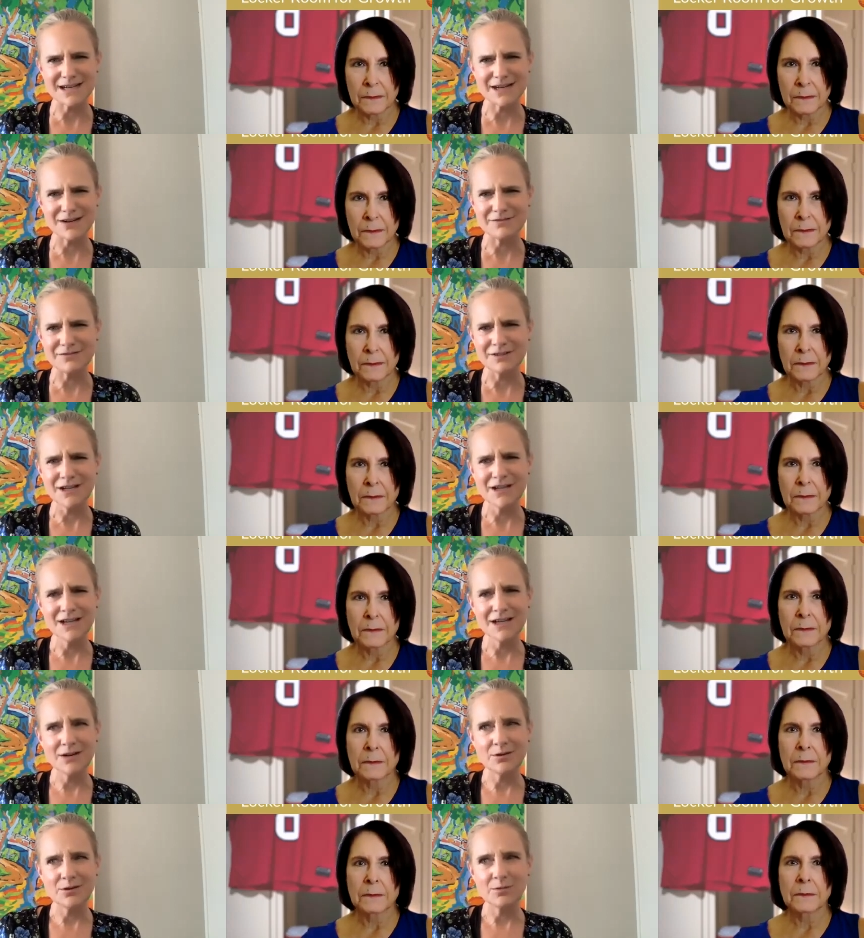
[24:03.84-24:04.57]
Speaker 1: of,
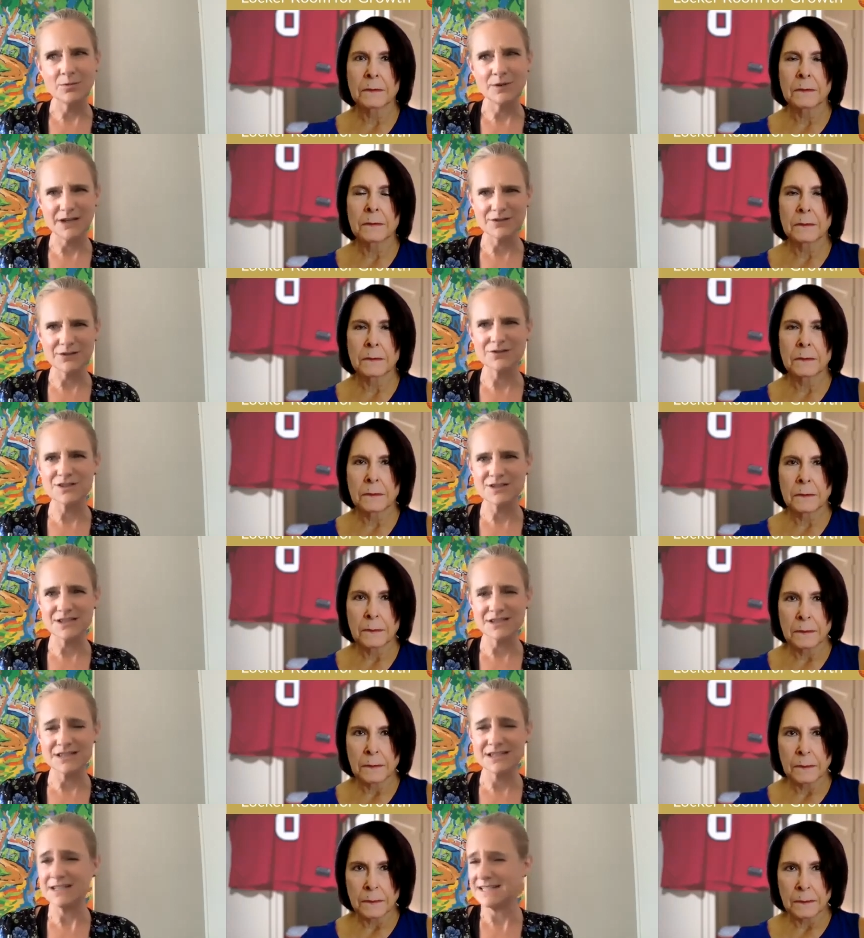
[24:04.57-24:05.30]
we
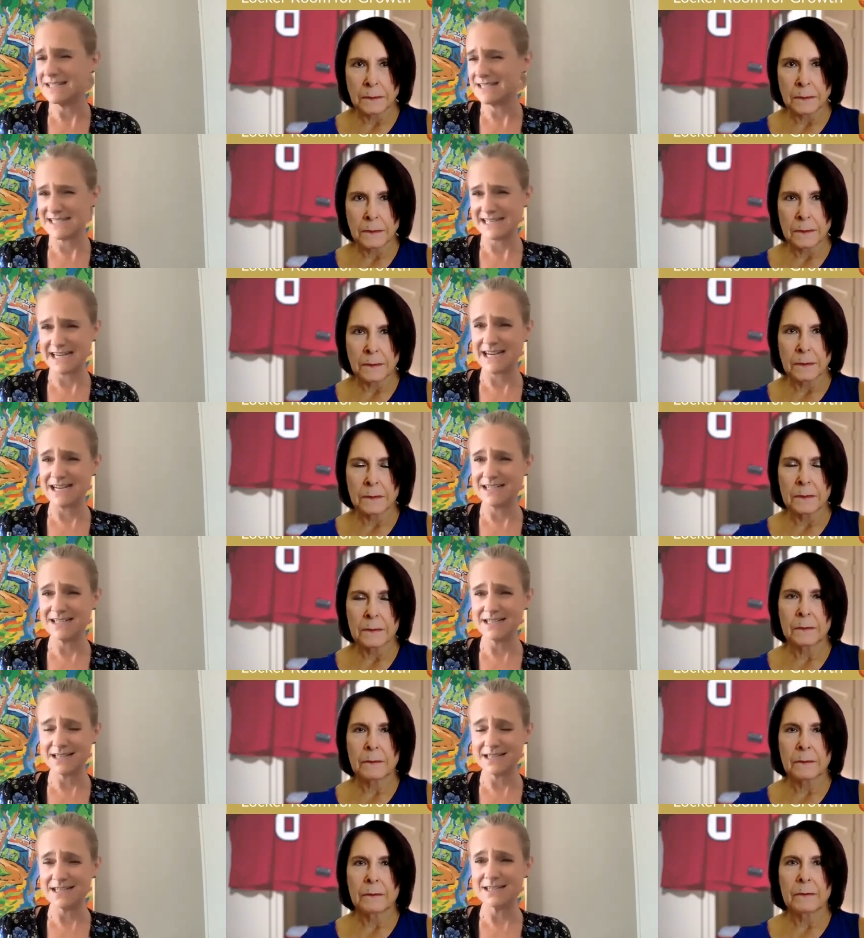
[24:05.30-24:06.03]
understand
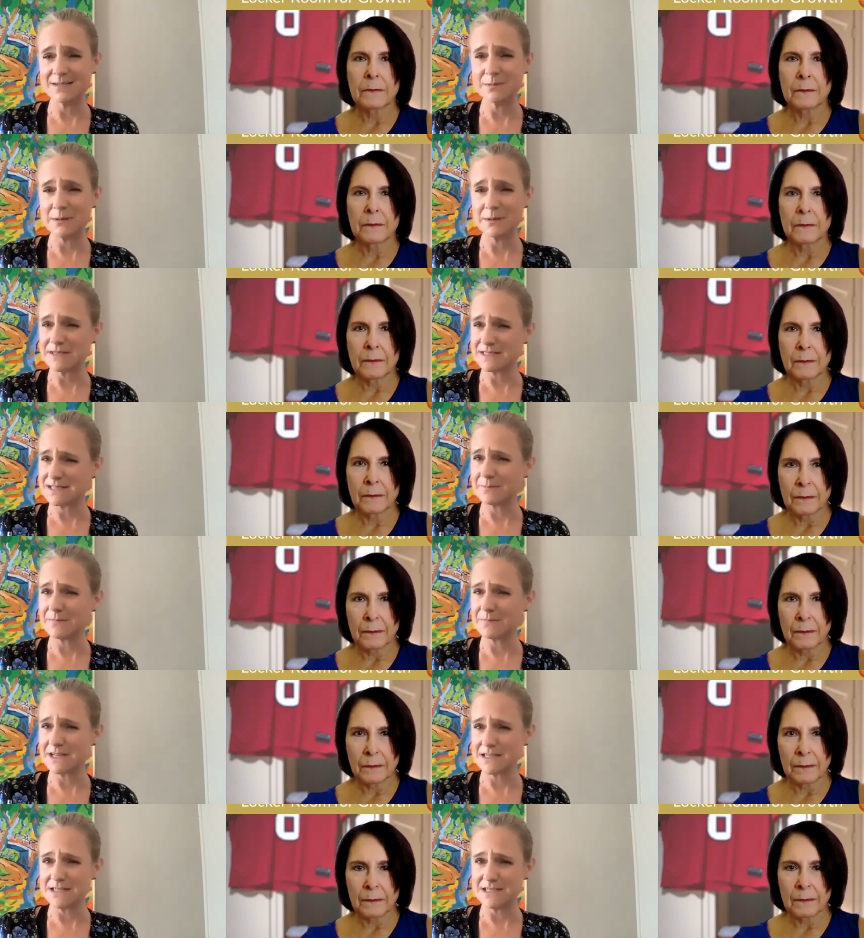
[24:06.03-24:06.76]
that this may be
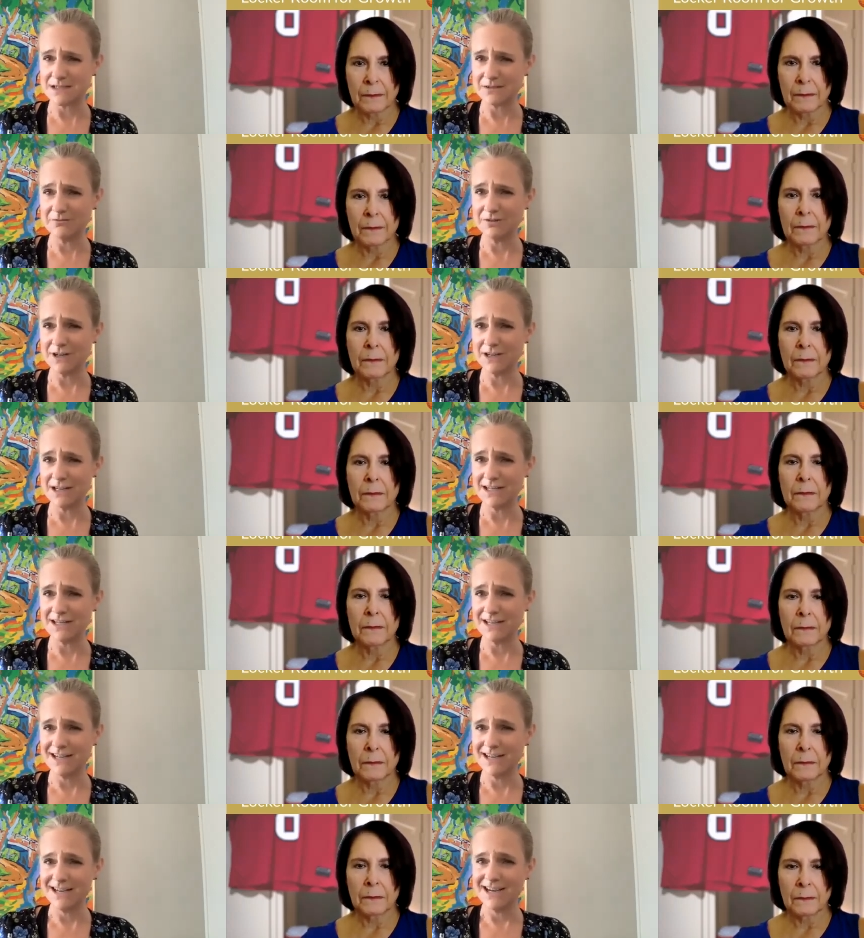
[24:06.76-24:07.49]
something different
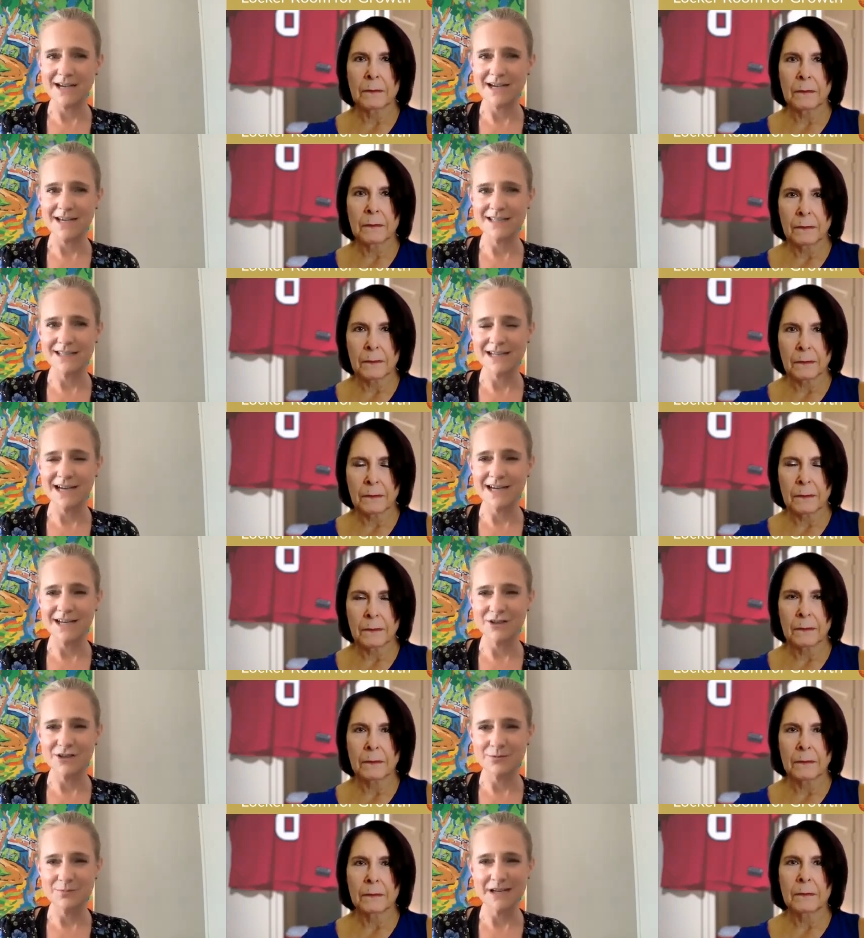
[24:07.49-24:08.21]
and
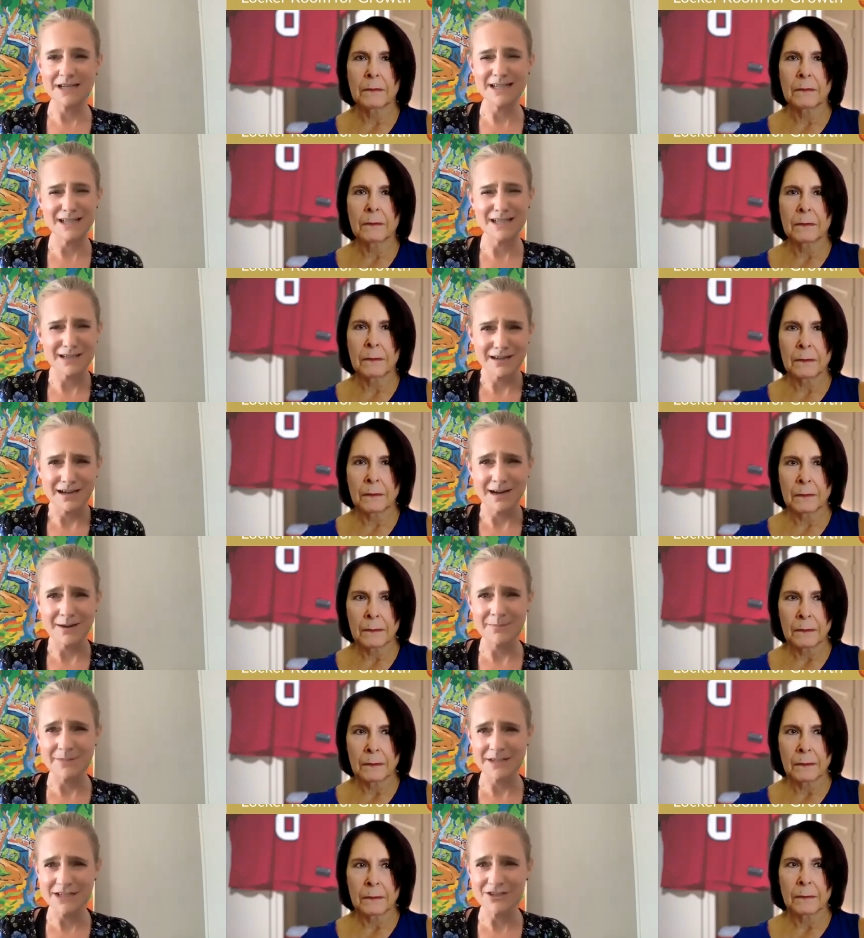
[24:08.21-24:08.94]
that you may need
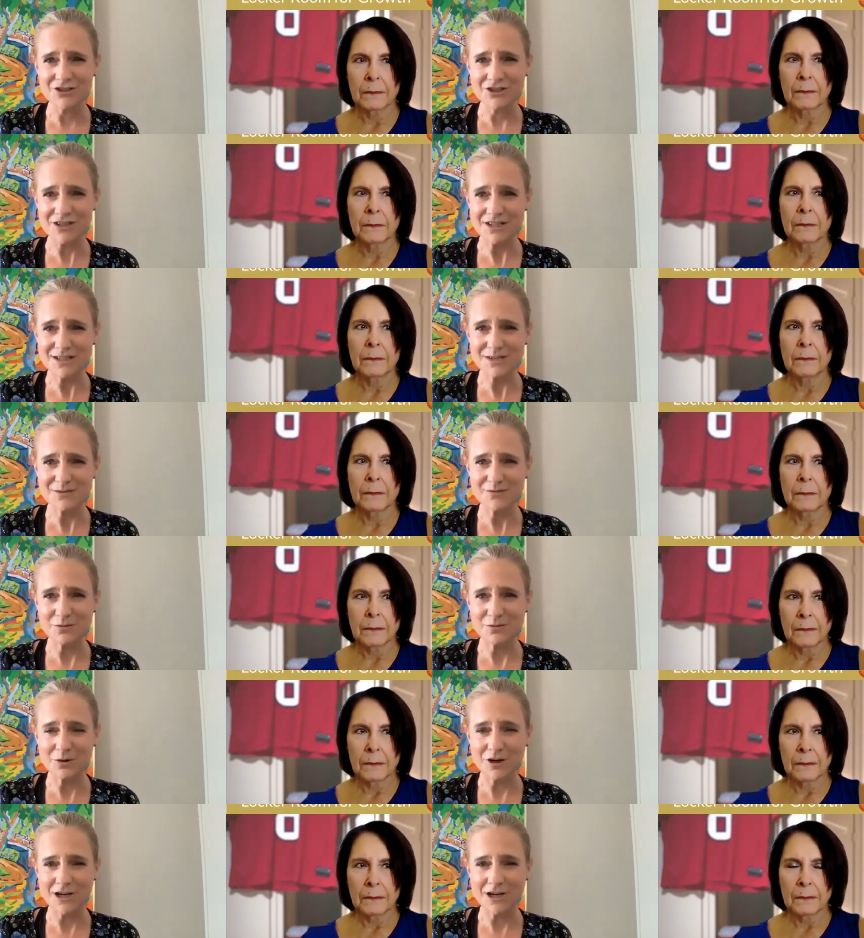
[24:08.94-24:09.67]
accommodations
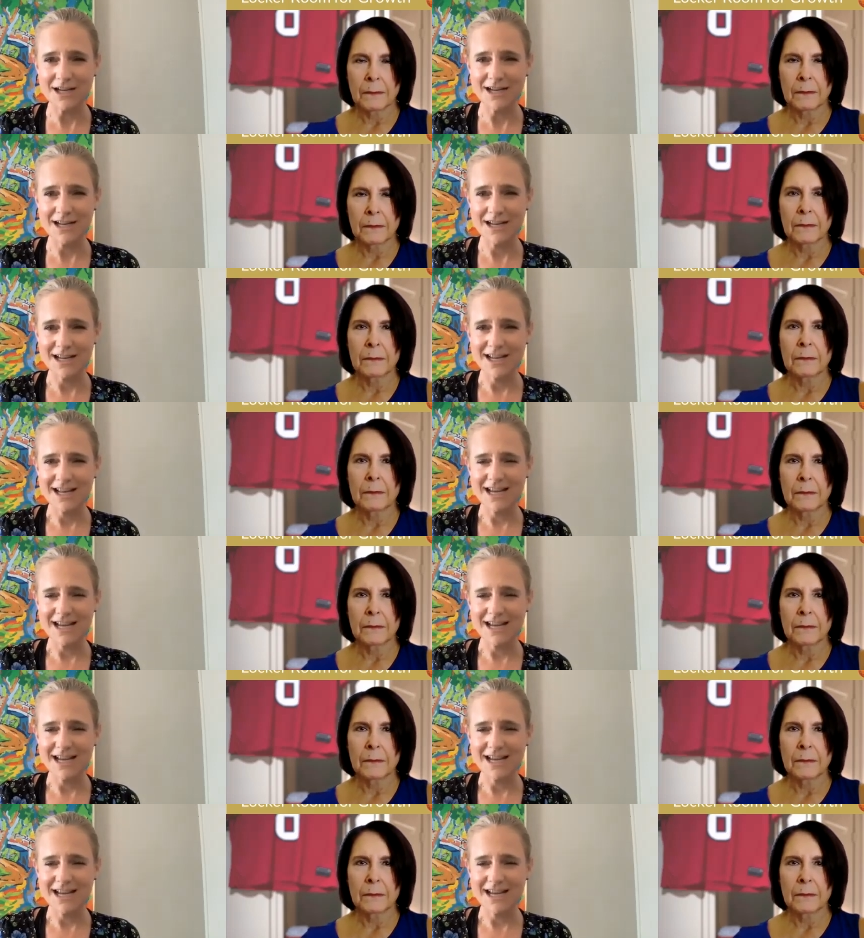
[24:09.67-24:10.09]
for it.